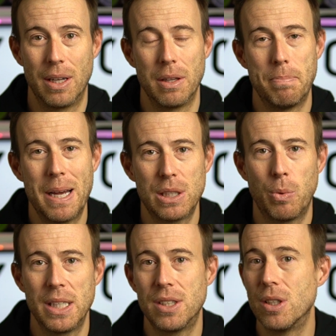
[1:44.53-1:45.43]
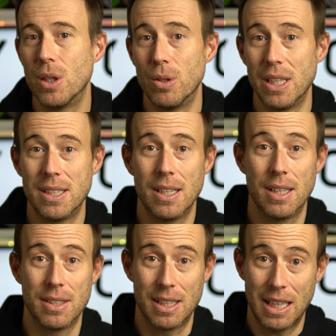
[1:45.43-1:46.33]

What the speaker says: And the best ways to do this is to